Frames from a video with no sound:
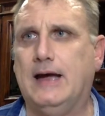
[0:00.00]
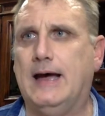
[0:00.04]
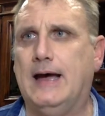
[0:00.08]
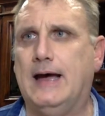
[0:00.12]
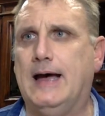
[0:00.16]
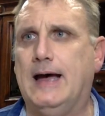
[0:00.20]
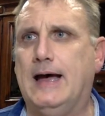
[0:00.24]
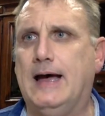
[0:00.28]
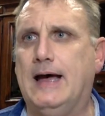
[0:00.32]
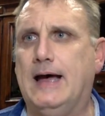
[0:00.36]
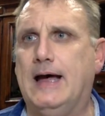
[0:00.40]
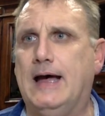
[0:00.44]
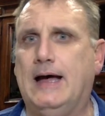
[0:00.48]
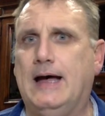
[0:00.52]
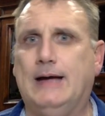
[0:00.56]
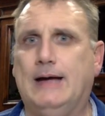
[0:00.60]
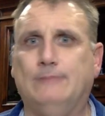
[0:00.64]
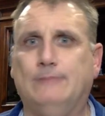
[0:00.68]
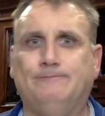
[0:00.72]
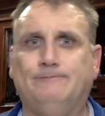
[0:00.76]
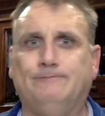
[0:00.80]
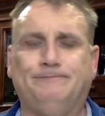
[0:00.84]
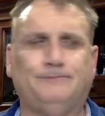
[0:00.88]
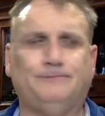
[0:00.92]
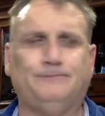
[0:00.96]

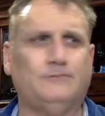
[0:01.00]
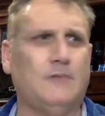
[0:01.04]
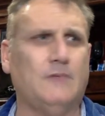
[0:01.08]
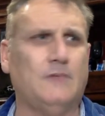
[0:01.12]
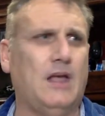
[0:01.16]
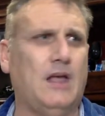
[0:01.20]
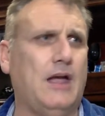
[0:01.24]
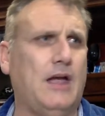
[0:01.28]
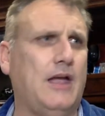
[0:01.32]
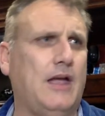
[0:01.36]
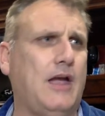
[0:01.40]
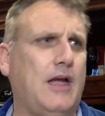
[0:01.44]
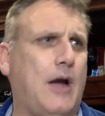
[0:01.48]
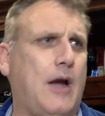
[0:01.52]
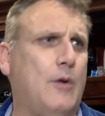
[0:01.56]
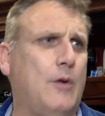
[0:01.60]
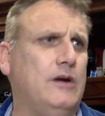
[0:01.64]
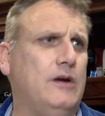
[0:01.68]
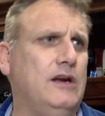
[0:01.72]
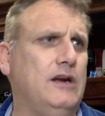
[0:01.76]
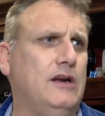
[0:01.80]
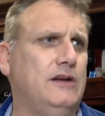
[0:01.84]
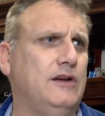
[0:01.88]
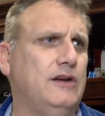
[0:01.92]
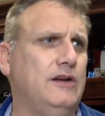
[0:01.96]
I
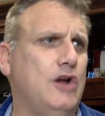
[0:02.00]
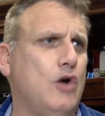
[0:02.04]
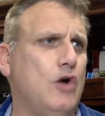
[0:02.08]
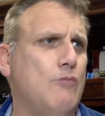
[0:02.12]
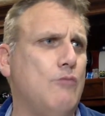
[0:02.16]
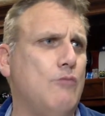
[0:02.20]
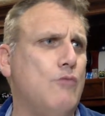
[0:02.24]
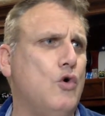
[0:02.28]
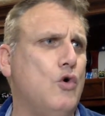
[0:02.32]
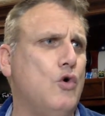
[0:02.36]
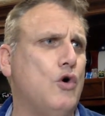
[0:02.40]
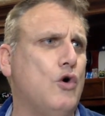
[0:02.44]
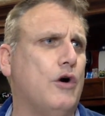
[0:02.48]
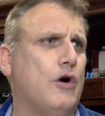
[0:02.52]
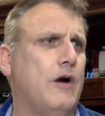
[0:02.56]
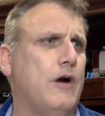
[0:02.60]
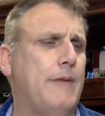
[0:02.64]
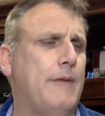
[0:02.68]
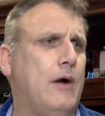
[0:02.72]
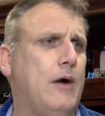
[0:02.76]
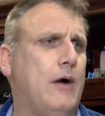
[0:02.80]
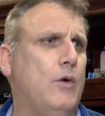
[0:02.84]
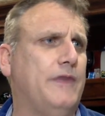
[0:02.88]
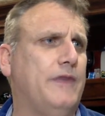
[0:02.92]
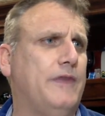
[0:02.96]
would need to know more
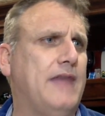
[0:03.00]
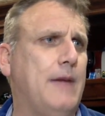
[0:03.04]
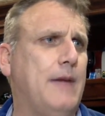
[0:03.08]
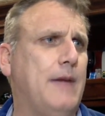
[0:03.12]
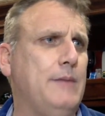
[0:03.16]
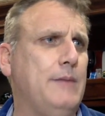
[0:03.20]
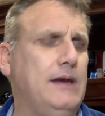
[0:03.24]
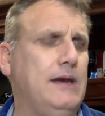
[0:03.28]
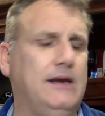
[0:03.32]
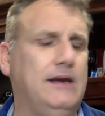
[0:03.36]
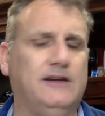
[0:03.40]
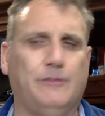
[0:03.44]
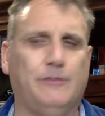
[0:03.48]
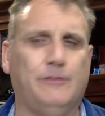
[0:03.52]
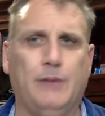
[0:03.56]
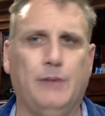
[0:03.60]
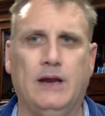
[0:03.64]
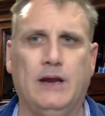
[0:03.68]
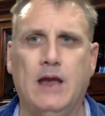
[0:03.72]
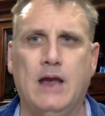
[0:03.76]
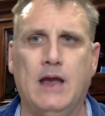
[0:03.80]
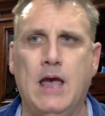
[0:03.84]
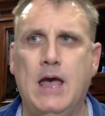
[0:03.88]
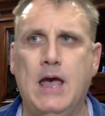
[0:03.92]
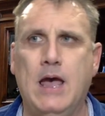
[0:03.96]
about what that means.
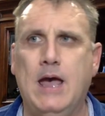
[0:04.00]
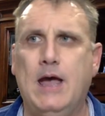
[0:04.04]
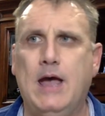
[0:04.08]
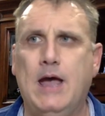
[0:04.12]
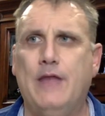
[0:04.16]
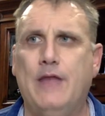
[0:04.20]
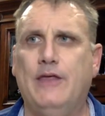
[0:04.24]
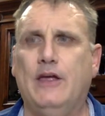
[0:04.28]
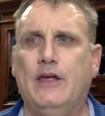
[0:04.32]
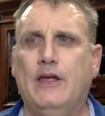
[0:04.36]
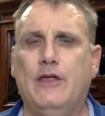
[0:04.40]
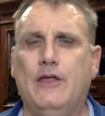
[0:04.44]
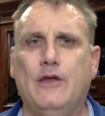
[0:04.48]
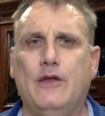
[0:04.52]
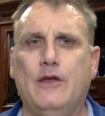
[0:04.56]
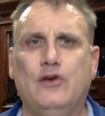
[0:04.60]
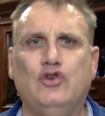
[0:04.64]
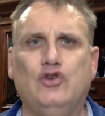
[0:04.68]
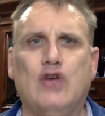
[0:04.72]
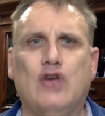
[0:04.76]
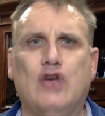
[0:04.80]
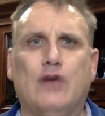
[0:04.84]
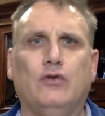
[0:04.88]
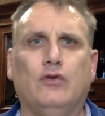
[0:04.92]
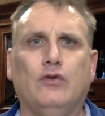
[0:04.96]
But the
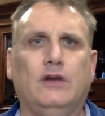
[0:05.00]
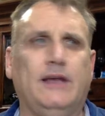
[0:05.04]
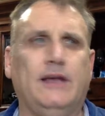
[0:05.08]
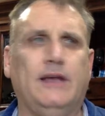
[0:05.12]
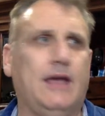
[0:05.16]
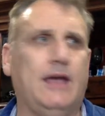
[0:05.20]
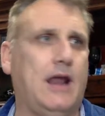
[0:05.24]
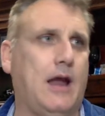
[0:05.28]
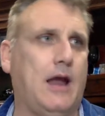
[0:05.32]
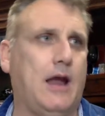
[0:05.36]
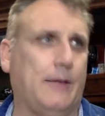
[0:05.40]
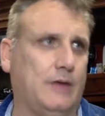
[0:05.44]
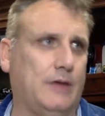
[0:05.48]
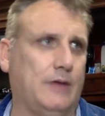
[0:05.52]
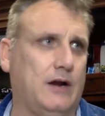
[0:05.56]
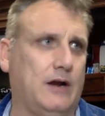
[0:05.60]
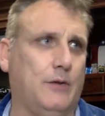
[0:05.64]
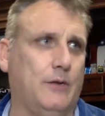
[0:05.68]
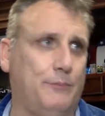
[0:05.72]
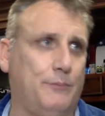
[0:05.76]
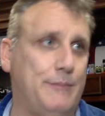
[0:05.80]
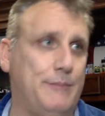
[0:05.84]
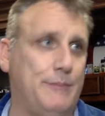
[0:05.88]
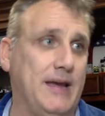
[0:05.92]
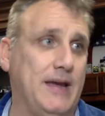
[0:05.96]
generally, and I'm
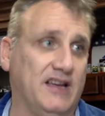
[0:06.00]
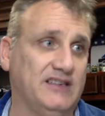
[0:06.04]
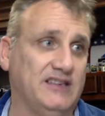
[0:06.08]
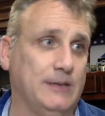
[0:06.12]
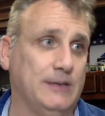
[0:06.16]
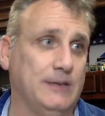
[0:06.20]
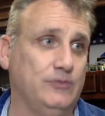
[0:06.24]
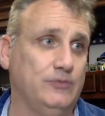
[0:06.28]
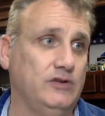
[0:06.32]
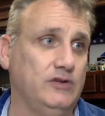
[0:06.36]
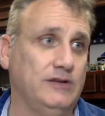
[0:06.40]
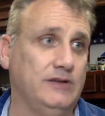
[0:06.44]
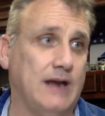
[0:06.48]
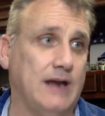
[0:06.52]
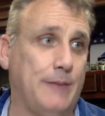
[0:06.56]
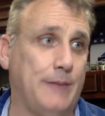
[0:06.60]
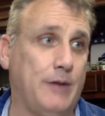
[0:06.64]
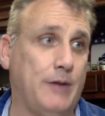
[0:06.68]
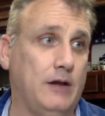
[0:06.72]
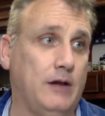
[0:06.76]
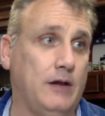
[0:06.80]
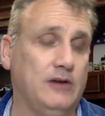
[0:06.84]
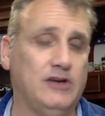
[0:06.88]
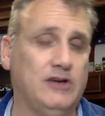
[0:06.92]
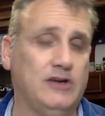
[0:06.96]
going to make assumptions, and I
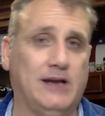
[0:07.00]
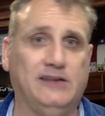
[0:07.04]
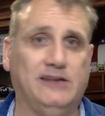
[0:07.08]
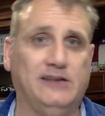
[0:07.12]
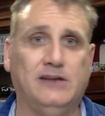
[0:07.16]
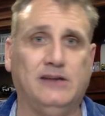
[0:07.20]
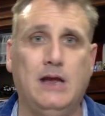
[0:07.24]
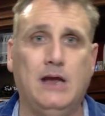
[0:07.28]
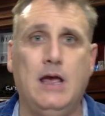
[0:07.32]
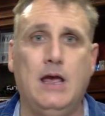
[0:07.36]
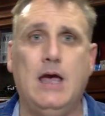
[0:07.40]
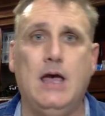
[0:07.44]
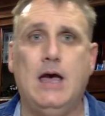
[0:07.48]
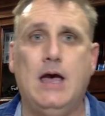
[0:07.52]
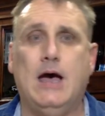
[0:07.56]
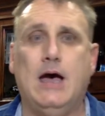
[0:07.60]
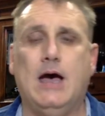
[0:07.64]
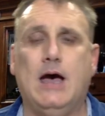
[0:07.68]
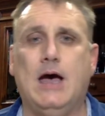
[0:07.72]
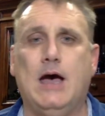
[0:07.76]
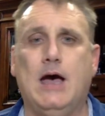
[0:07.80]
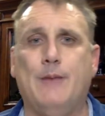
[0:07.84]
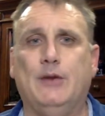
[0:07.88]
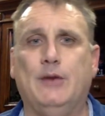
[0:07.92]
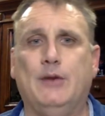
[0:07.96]
apologize,
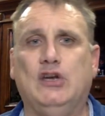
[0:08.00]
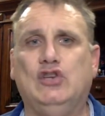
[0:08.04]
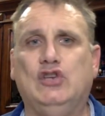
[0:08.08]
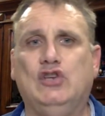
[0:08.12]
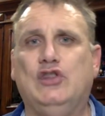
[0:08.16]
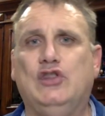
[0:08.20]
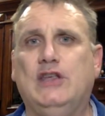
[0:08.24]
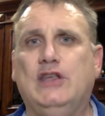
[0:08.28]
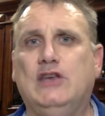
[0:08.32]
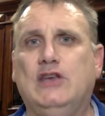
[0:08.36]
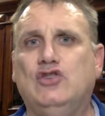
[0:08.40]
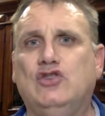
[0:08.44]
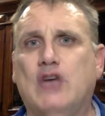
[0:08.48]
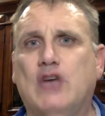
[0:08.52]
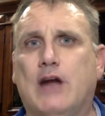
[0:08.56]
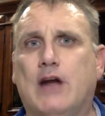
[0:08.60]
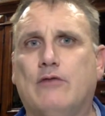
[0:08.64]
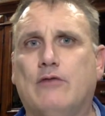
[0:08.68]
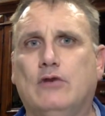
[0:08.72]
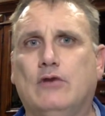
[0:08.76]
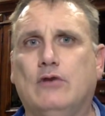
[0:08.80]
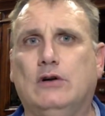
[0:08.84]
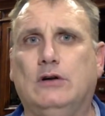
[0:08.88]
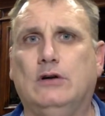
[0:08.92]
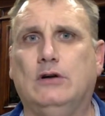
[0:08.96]
but the
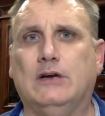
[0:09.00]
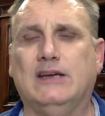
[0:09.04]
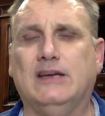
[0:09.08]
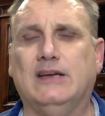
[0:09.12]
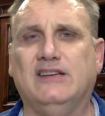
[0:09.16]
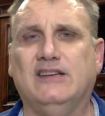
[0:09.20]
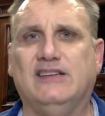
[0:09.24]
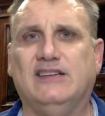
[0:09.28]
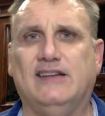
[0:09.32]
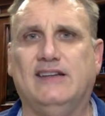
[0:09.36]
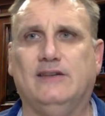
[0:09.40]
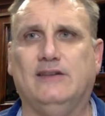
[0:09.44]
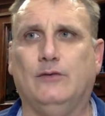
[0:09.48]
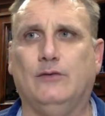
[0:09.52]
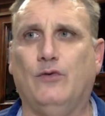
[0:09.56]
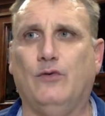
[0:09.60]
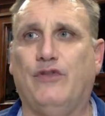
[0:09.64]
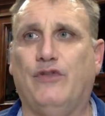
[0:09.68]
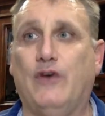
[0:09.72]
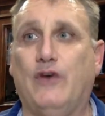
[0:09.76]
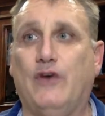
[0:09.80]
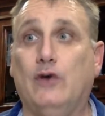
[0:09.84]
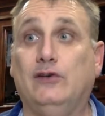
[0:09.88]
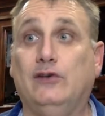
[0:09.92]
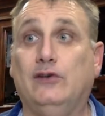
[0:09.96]
general consensus
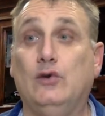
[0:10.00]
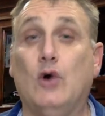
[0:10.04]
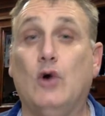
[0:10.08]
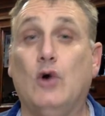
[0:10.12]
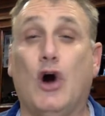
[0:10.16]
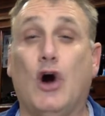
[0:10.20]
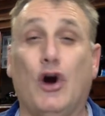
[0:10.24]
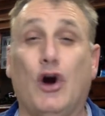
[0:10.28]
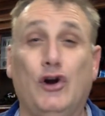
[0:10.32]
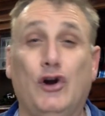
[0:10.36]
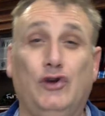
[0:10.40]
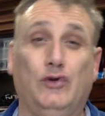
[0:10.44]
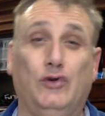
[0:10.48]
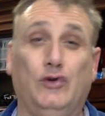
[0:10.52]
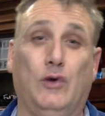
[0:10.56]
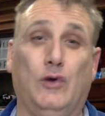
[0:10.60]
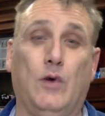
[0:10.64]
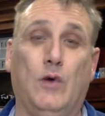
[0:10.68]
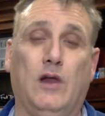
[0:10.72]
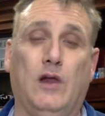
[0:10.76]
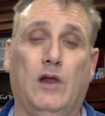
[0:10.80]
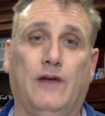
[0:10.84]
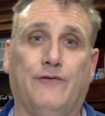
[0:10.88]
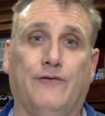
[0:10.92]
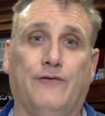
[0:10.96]
with those who aren't
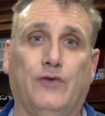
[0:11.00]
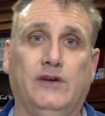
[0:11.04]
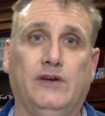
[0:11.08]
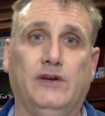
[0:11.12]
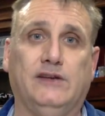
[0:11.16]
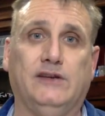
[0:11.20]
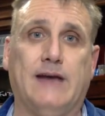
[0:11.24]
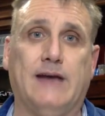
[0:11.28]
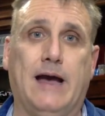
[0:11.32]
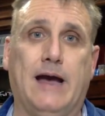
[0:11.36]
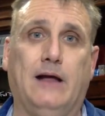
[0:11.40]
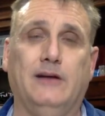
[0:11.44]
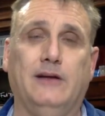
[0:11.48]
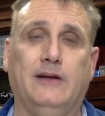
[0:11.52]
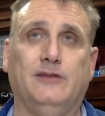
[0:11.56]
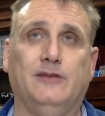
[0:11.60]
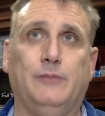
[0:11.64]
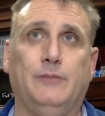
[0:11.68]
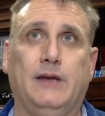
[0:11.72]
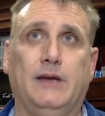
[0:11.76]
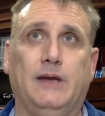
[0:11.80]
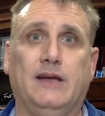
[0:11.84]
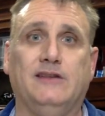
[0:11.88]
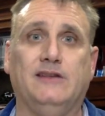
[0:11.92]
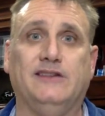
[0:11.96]
doing well on freestyle is
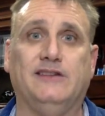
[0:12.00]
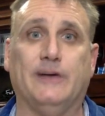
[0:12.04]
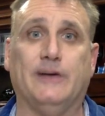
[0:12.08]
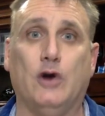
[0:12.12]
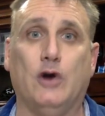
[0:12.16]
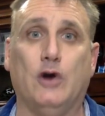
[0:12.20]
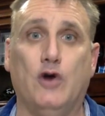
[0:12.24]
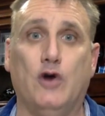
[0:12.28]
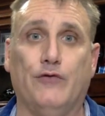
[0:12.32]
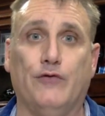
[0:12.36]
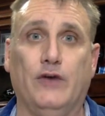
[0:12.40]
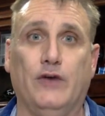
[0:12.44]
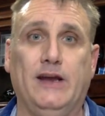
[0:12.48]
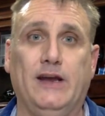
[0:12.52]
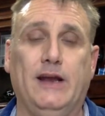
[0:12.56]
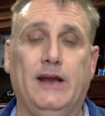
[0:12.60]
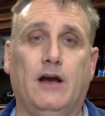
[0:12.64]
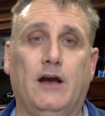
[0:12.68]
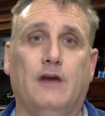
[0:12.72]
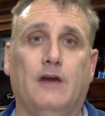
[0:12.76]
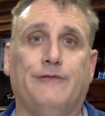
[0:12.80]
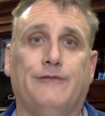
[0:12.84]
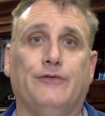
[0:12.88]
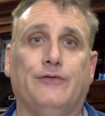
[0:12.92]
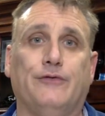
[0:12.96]
because they're
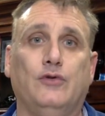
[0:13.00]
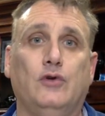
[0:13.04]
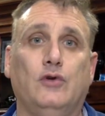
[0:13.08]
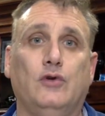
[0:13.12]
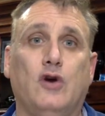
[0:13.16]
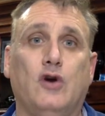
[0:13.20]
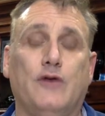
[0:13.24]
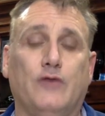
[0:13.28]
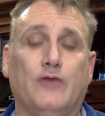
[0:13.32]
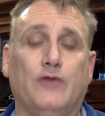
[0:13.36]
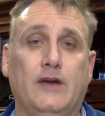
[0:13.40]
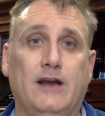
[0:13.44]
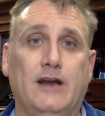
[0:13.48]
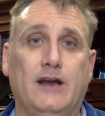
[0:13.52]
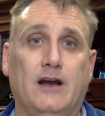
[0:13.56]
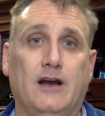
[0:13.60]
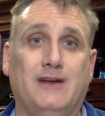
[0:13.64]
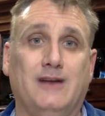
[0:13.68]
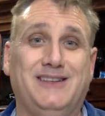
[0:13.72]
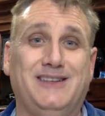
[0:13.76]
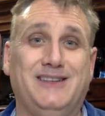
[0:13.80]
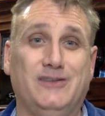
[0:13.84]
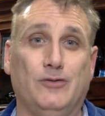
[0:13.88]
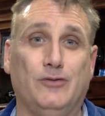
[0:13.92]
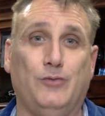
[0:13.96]
overeating on fruit, overeating
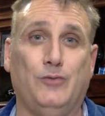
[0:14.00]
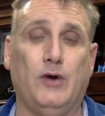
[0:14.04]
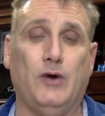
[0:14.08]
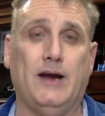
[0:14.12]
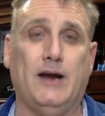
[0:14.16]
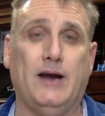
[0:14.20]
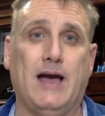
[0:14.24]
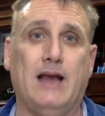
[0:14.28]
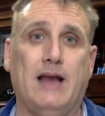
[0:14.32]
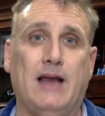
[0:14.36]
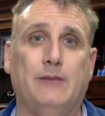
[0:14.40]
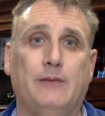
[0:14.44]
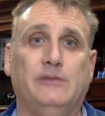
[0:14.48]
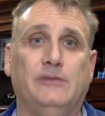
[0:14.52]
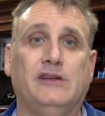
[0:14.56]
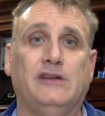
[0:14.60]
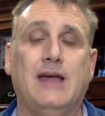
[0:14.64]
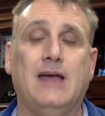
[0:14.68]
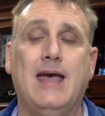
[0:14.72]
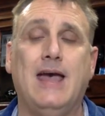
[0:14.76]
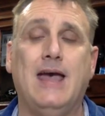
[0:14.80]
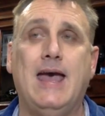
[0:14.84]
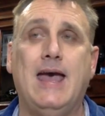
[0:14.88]
on 0-point items,